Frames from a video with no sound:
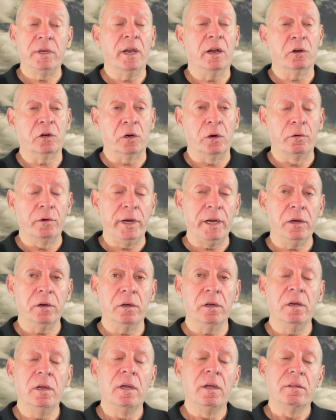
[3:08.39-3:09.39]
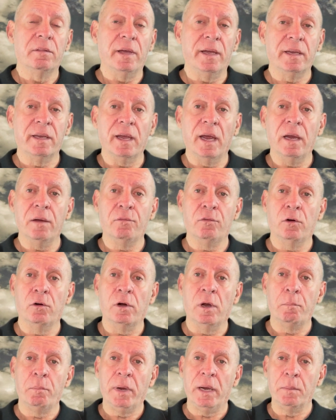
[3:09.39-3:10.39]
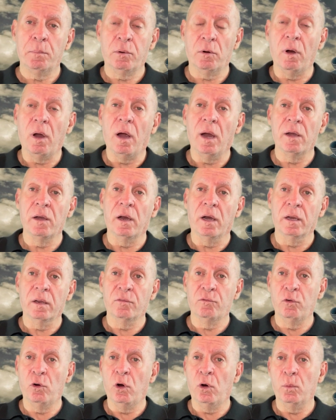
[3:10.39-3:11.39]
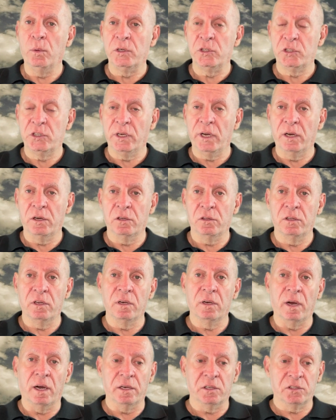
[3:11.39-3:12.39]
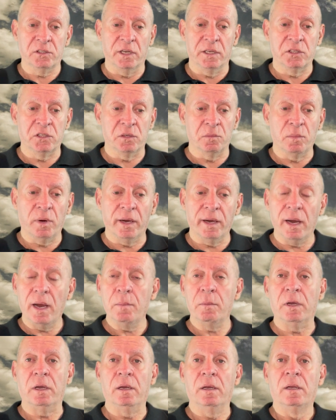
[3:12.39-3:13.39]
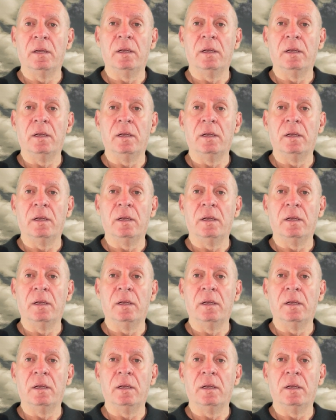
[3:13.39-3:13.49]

Now, Karina, they gave her a paper I-94 when she entered the United States in Miami.